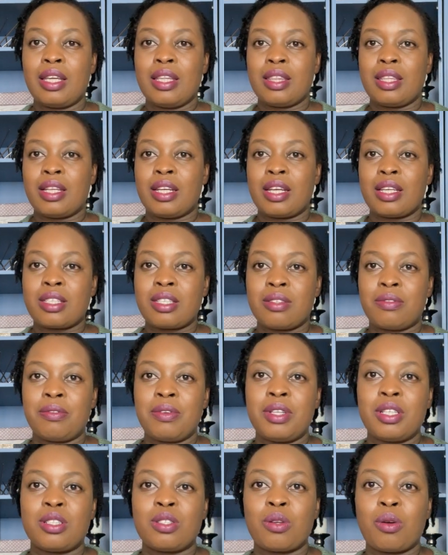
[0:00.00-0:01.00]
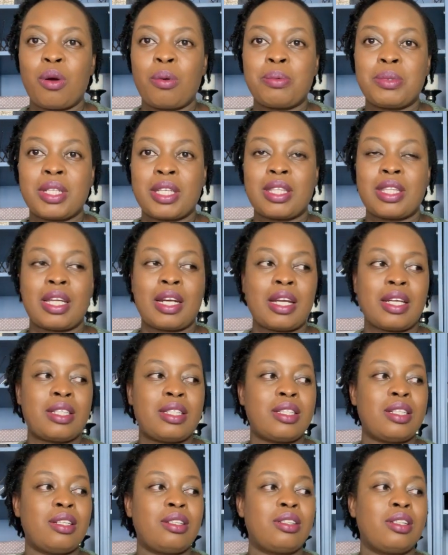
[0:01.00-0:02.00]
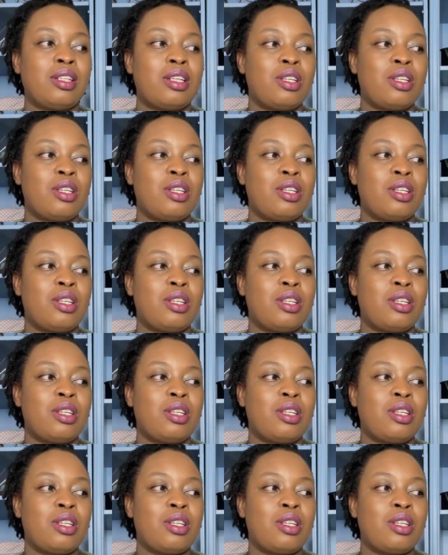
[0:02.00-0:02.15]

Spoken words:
the next finished object that I did.